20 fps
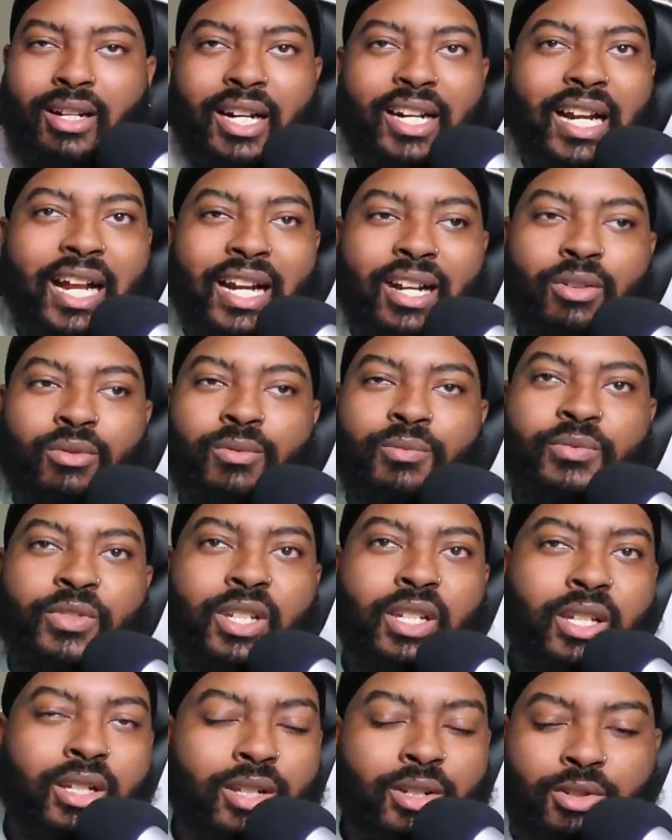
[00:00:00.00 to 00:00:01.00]
Like,
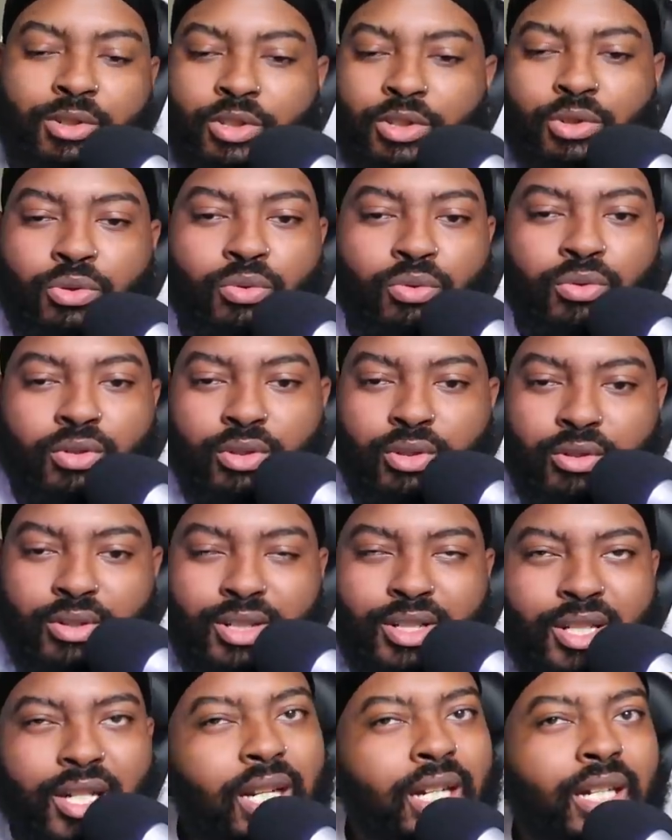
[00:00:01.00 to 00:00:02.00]

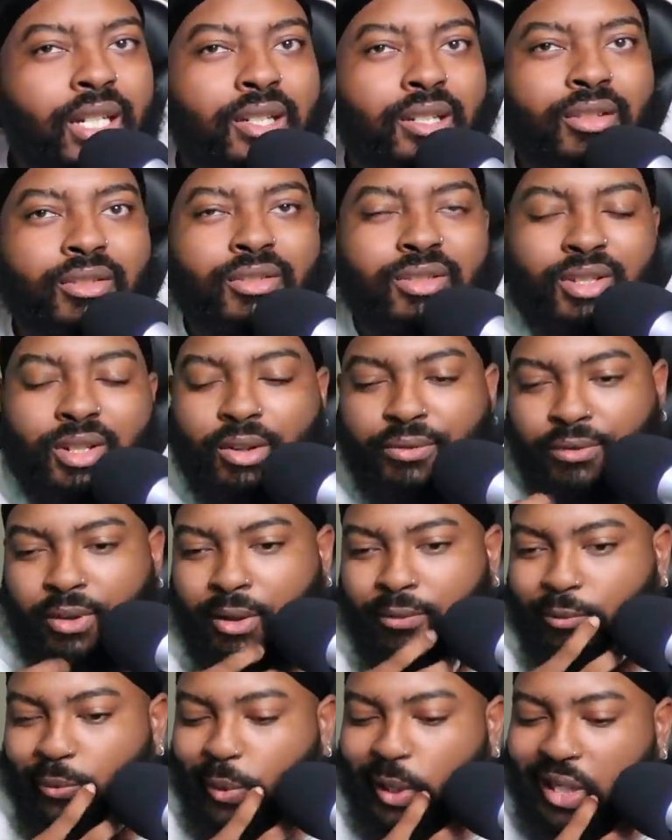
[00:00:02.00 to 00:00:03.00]
you're setting yourself
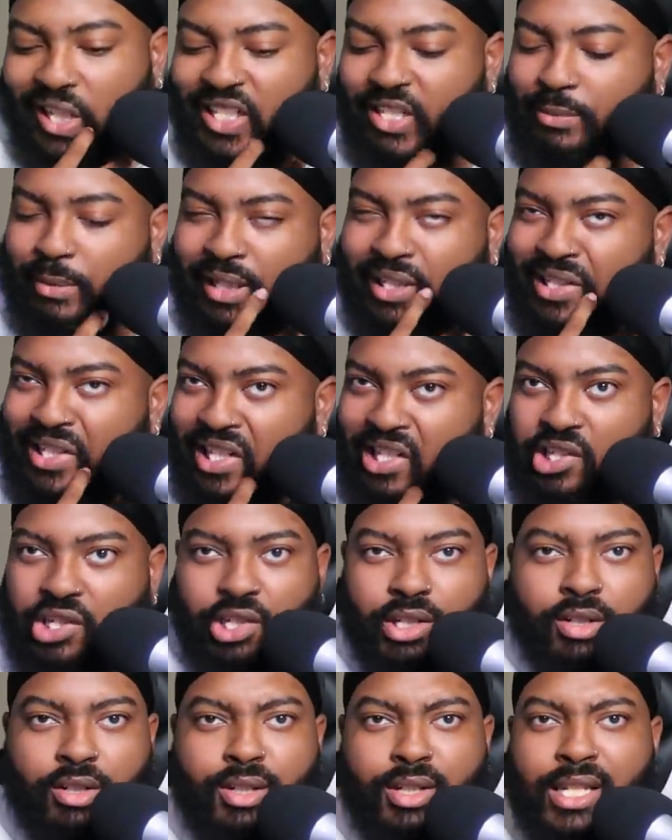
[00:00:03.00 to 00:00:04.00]
up for
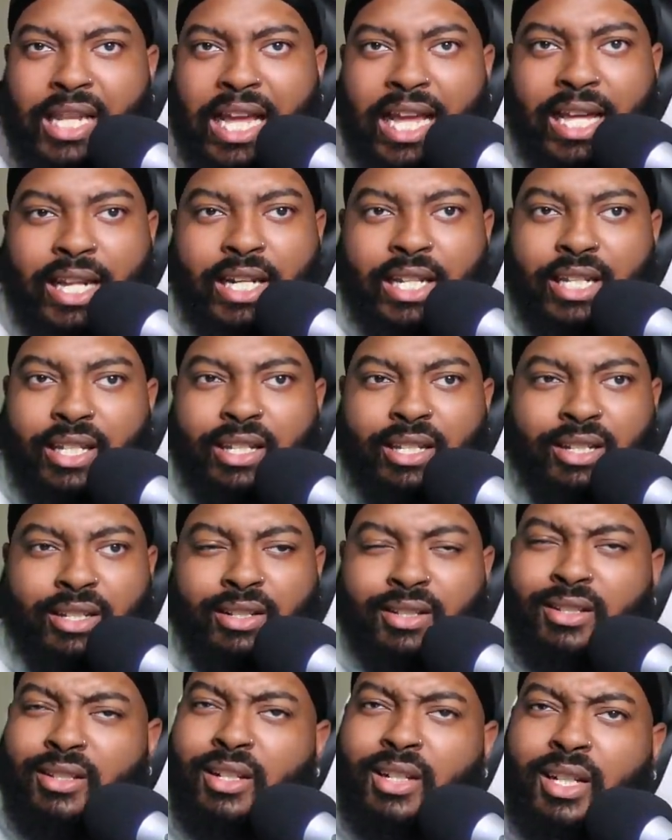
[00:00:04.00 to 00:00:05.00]
expectations that
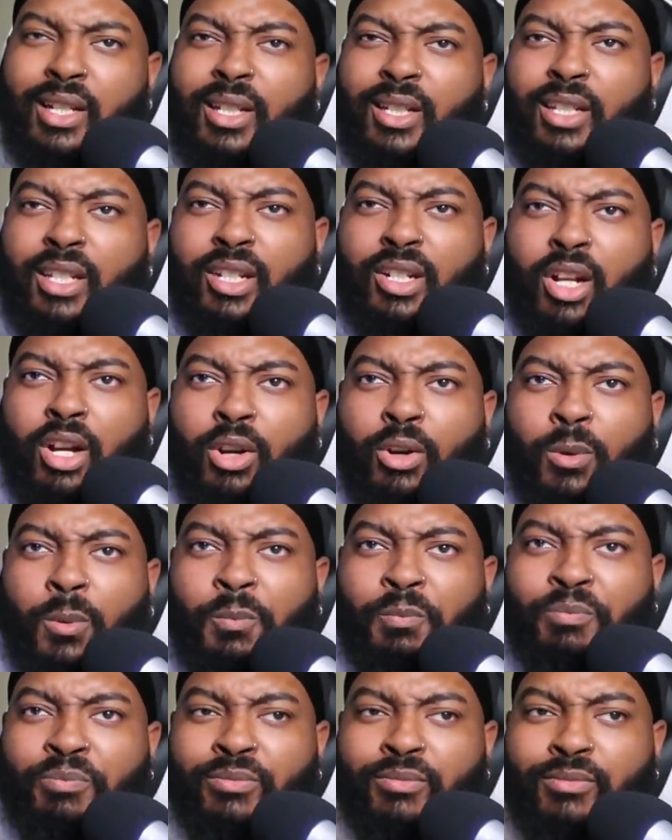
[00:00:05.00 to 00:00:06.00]
is, you
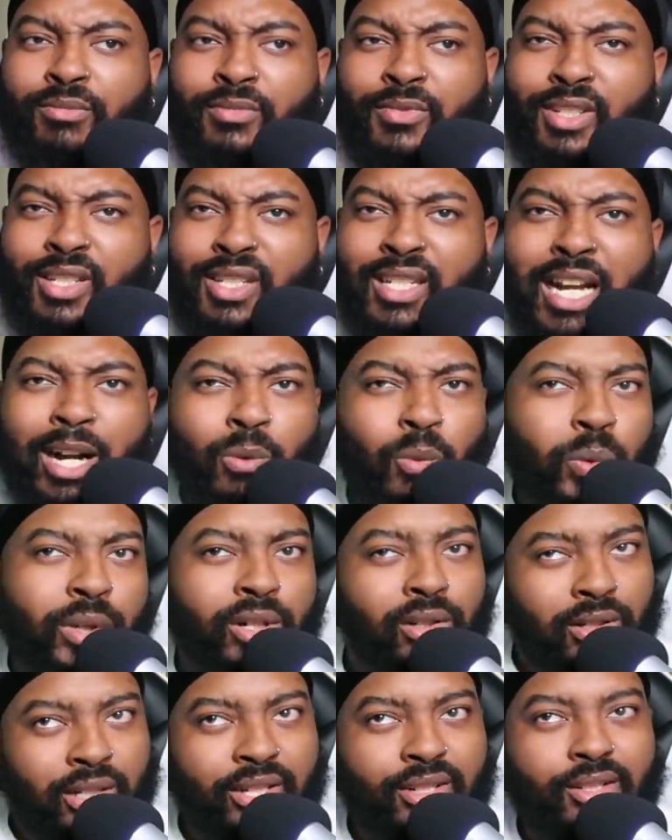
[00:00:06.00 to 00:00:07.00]
know, it's not
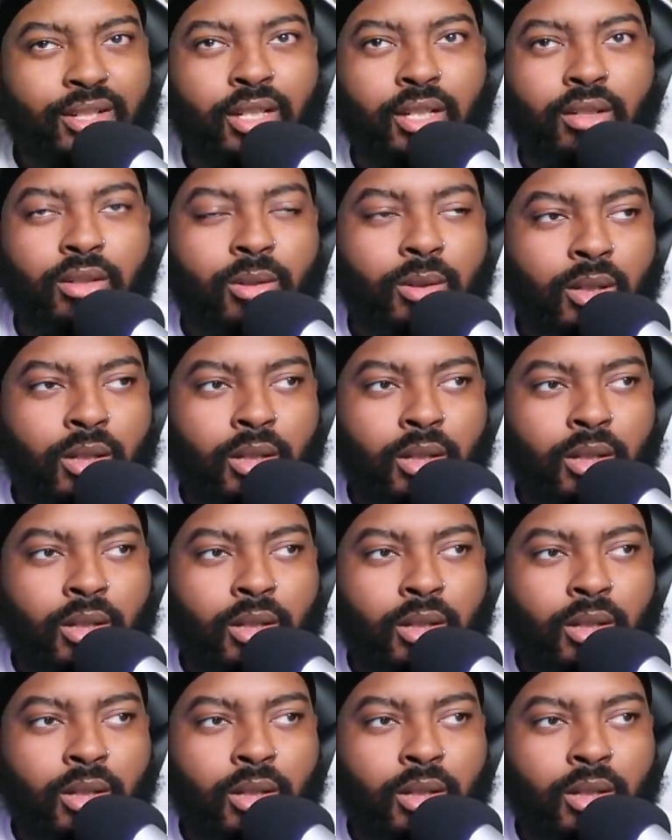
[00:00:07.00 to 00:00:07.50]
realistic,